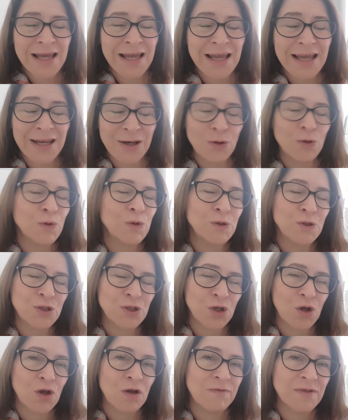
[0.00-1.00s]
in
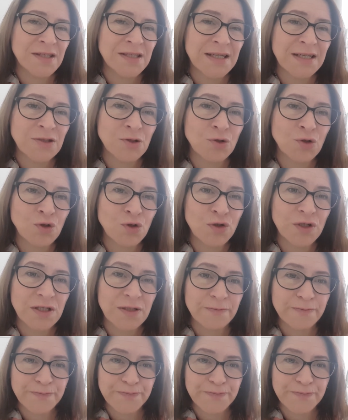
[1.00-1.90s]
orders over 600.